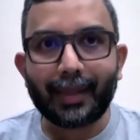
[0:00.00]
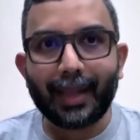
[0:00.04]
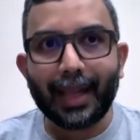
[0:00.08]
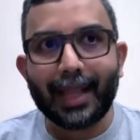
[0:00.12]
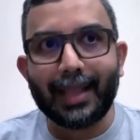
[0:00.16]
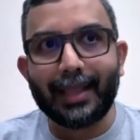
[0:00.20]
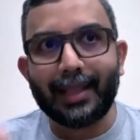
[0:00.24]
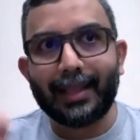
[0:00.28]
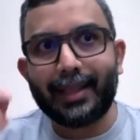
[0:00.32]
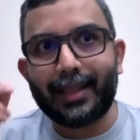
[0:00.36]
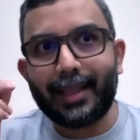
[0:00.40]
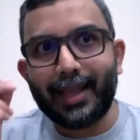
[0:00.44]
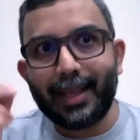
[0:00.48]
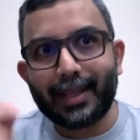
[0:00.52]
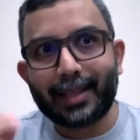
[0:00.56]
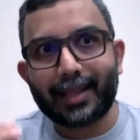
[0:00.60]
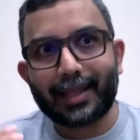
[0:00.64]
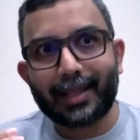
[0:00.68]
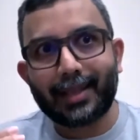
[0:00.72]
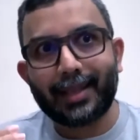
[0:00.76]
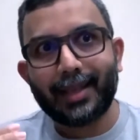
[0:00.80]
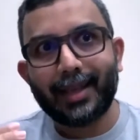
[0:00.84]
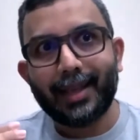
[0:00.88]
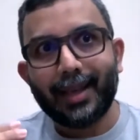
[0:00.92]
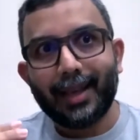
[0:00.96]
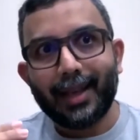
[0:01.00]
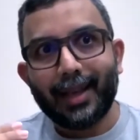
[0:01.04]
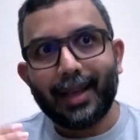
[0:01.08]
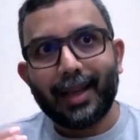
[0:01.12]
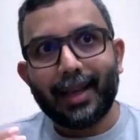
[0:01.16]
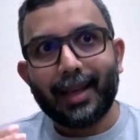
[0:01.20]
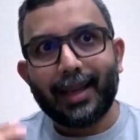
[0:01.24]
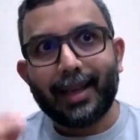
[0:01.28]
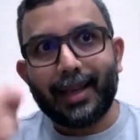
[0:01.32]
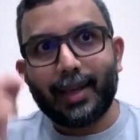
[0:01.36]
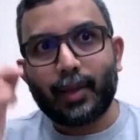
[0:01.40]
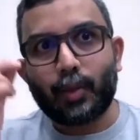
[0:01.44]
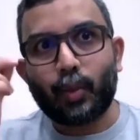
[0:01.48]
And this
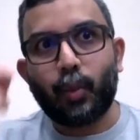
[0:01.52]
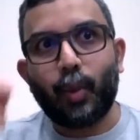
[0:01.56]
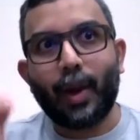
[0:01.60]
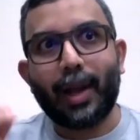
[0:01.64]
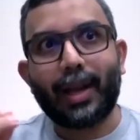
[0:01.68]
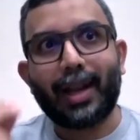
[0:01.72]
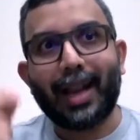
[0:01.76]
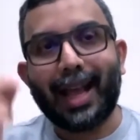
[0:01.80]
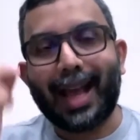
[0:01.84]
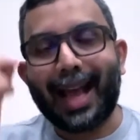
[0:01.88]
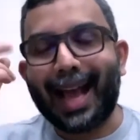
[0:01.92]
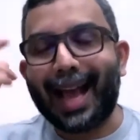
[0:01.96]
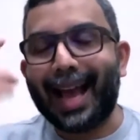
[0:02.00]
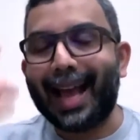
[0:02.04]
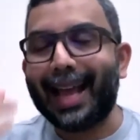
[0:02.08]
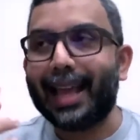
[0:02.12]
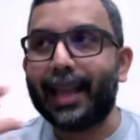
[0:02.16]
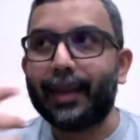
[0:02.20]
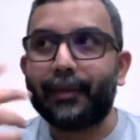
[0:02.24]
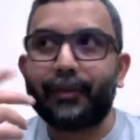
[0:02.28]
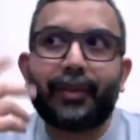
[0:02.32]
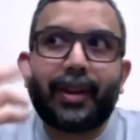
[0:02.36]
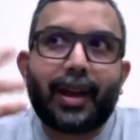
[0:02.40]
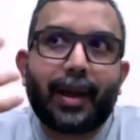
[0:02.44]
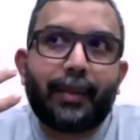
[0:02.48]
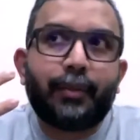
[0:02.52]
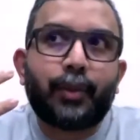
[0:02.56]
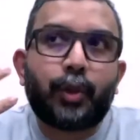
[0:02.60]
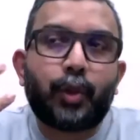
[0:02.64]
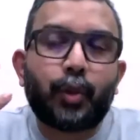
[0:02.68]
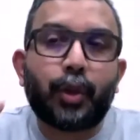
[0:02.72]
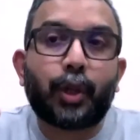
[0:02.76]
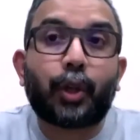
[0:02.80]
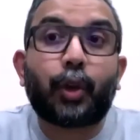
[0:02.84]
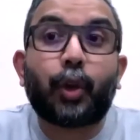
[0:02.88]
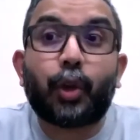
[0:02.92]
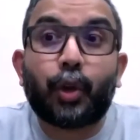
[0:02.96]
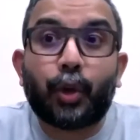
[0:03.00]
is what I have come to
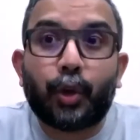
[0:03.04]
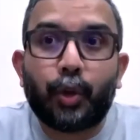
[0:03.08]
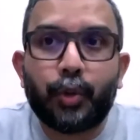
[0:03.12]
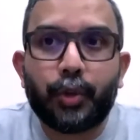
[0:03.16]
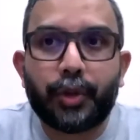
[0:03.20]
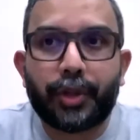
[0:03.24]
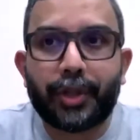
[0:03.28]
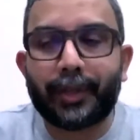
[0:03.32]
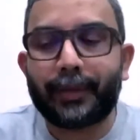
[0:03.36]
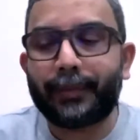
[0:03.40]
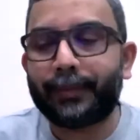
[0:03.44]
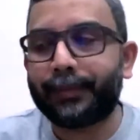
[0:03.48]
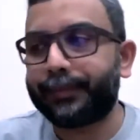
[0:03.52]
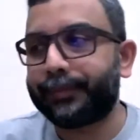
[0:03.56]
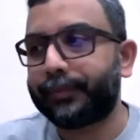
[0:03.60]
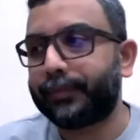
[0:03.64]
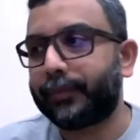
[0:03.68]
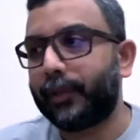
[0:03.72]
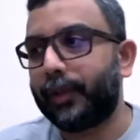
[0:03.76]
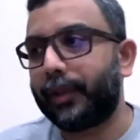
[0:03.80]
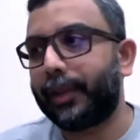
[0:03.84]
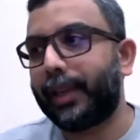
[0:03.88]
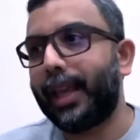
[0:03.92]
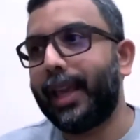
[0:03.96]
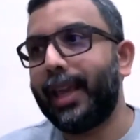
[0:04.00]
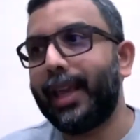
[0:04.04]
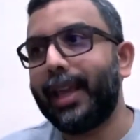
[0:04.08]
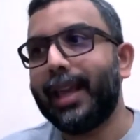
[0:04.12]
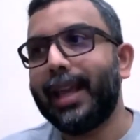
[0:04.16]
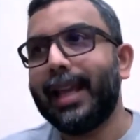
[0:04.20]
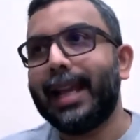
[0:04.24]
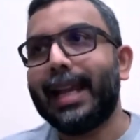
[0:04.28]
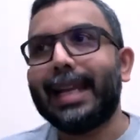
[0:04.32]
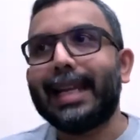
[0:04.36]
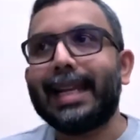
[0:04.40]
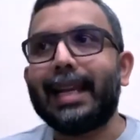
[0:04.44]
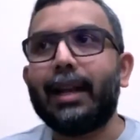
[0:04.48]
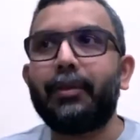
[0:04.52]
a conclusion. Okay.
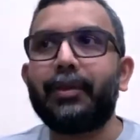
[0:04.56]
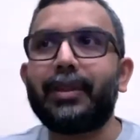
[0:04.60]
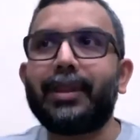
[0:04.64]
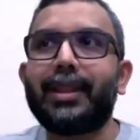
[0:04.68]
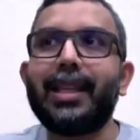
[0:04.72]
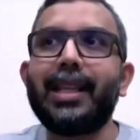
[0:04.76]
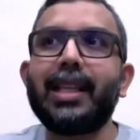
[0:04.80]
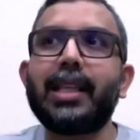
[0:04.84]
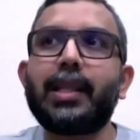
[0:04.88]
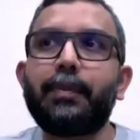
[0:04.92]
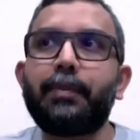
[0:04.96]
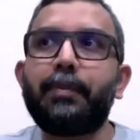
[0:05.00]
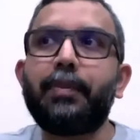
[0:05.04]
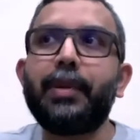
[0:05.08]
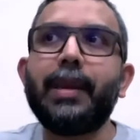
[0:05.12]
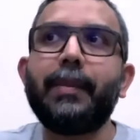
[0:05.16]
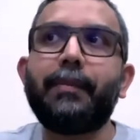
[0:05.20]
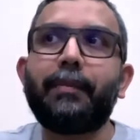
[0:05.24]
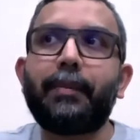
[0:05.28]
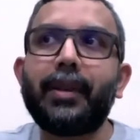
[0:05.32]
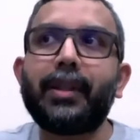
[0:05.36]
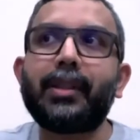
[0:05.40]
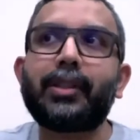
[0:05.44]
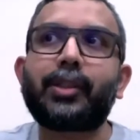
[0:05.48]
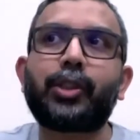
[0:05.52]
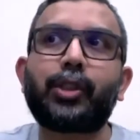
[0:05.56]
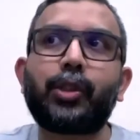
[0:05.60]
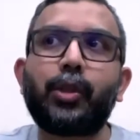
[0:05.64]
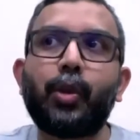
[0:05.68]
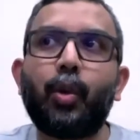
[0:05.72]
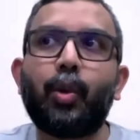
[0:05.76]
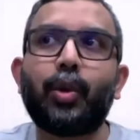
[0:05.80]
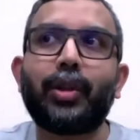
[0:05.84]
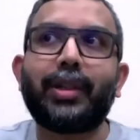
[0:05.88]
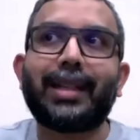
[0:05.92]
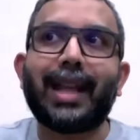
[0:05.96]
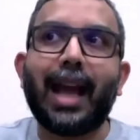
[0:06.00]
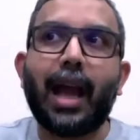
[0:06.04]
Now, these people
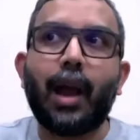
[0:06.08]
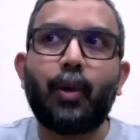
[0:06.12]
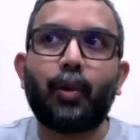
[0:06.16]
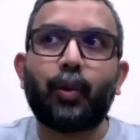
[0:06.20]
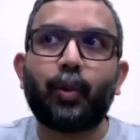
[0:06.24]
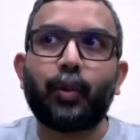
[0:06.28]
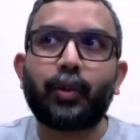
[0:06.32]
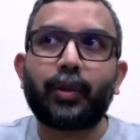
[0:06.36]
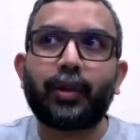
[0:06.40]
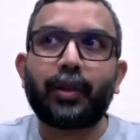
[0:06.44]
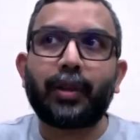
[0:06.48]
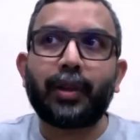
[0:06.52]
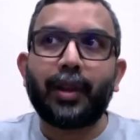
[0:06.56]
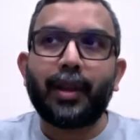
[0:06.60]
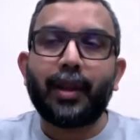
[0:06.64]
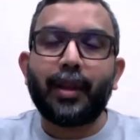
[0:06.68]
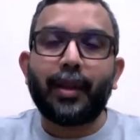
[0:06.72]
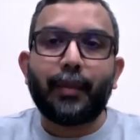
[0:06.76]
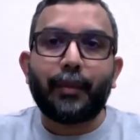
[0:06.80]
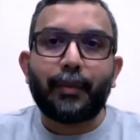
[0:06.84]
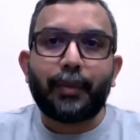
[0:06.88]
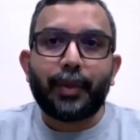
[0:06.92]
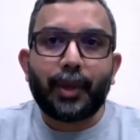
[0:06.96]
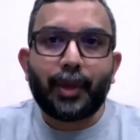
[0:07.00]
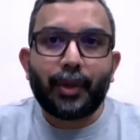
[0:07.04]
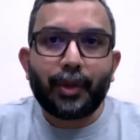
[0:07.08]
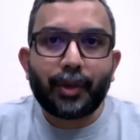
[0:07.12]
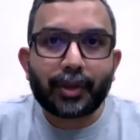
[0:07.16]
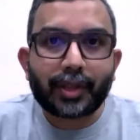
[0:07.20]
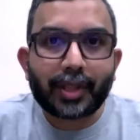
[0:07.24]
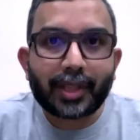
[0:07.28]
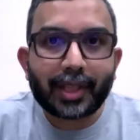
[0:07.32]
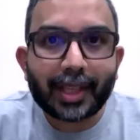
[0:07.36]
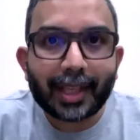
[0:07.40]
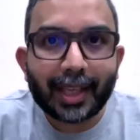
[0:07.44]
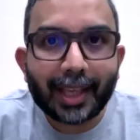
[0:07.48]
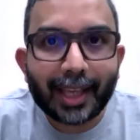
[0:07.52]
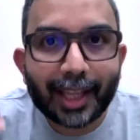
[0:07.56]
slow down
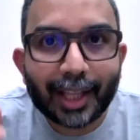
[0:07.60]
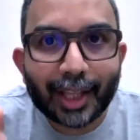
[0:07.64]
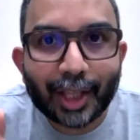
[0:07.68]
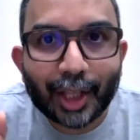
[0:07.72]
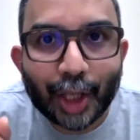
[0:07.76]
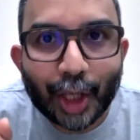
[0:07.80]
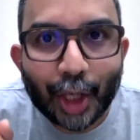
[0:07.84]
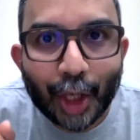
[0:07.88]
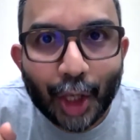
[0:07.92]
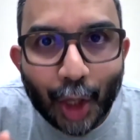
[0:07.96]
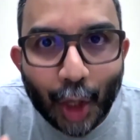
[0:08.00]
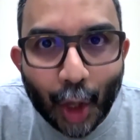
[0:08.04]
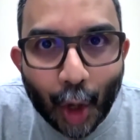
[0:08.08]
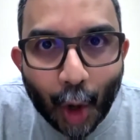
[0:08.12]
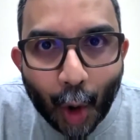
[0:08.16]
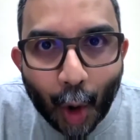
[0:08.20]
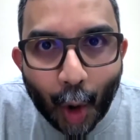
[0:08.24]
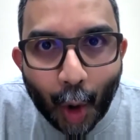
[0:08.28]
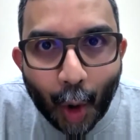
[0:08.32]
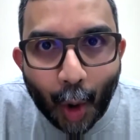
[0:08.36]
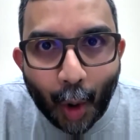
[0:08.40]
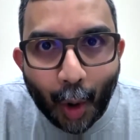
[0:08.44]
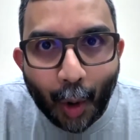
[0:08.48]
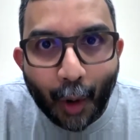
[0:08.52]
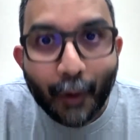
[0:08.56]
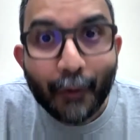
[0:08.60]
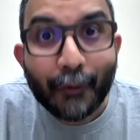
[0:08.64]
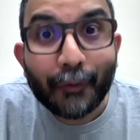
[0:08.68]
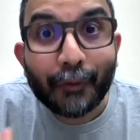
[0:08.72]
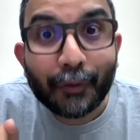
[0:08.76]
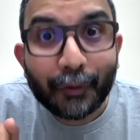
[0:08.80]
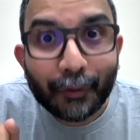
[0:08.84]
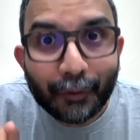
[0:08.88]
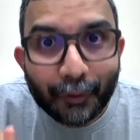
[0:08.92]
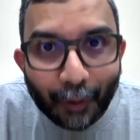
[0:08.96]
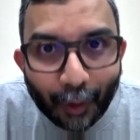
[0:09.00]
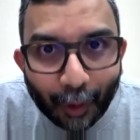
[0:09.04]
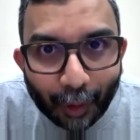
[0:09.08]
because it's your
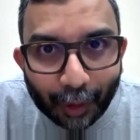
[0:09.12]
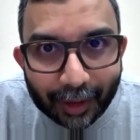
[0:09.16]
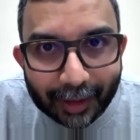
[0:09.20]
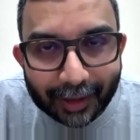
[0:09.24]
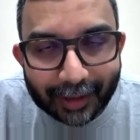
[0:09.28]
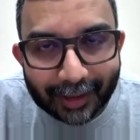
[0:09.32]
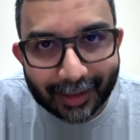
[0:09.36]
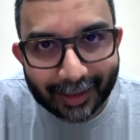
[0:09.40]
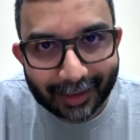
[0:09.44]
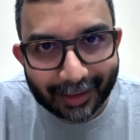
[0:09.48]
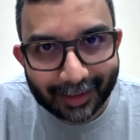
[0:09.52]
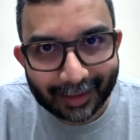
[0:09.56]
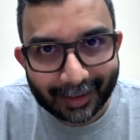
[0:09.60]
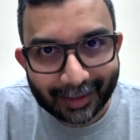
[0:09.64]
fault.